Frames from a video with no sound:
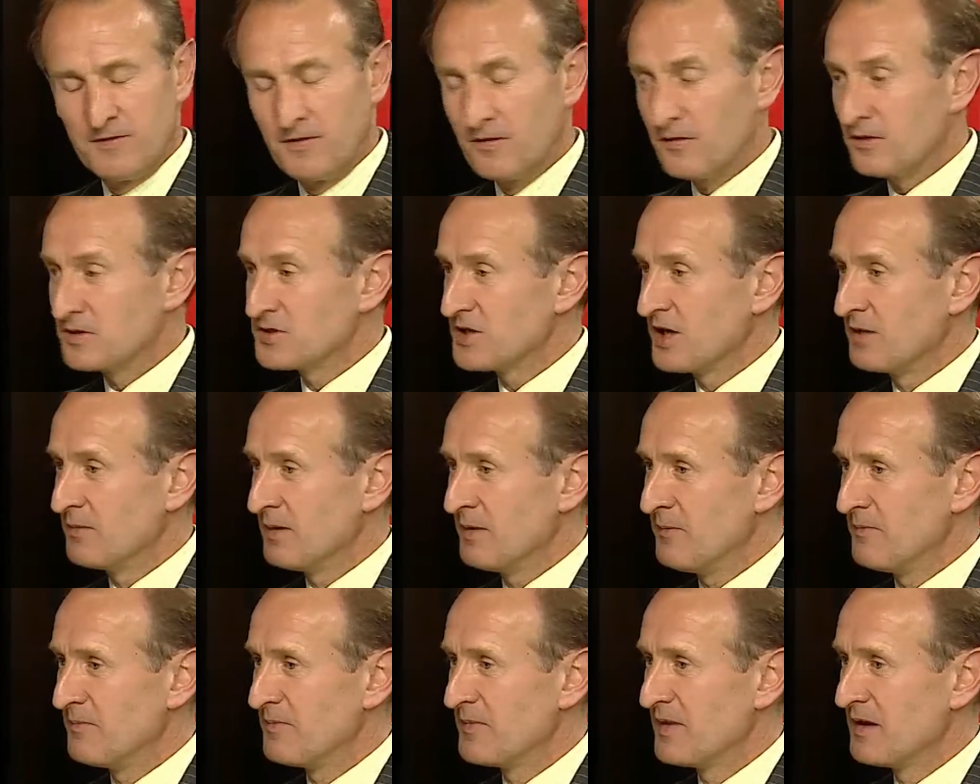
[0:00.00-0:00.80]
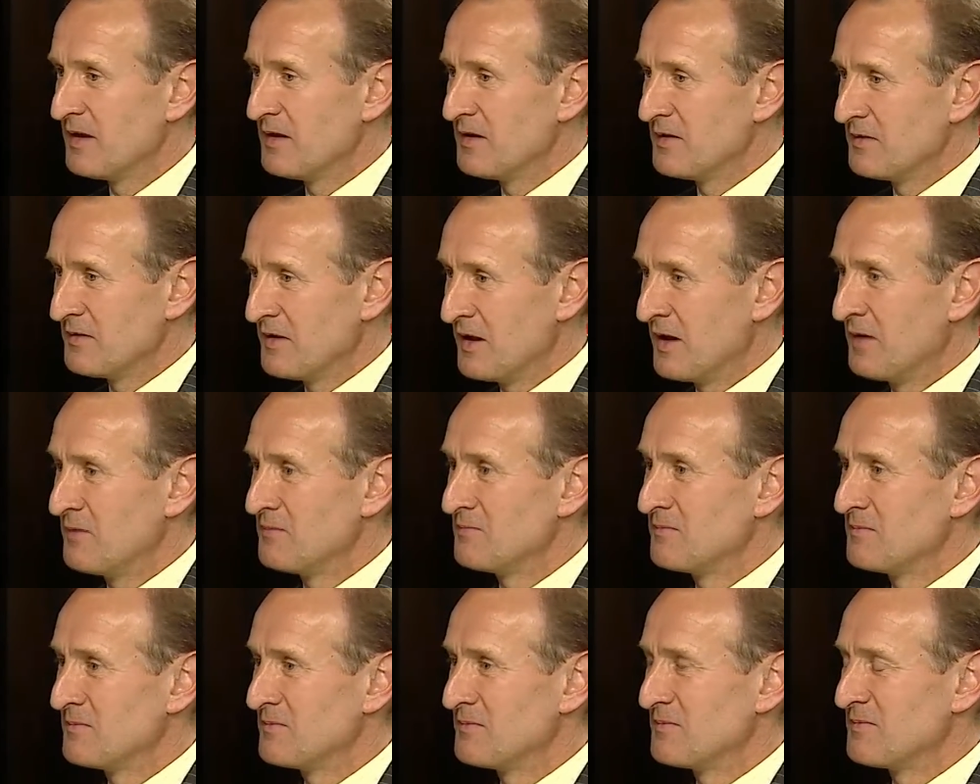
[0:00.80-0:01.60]
October. Right, okay.
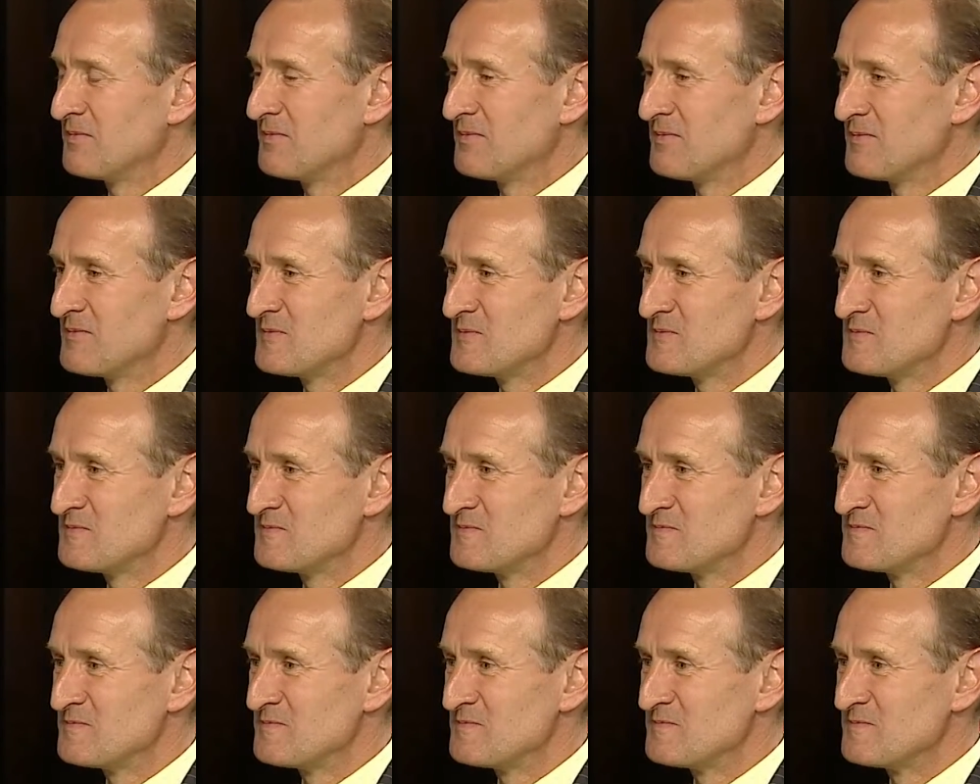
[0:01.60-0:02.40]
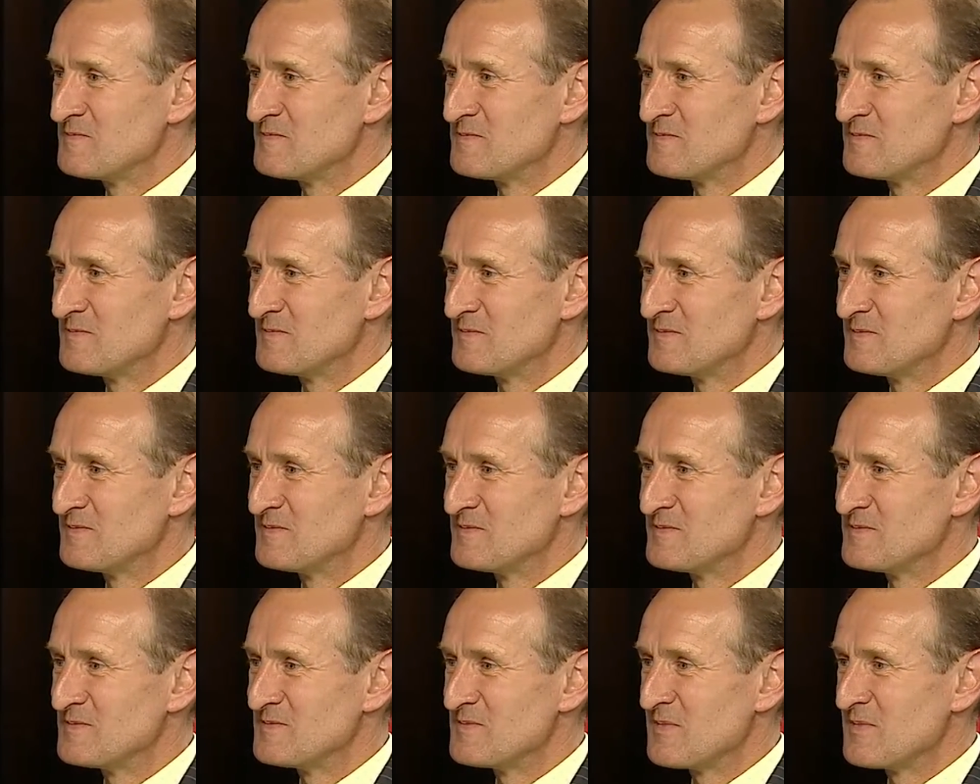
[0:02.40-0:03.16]
And I understand the prices range from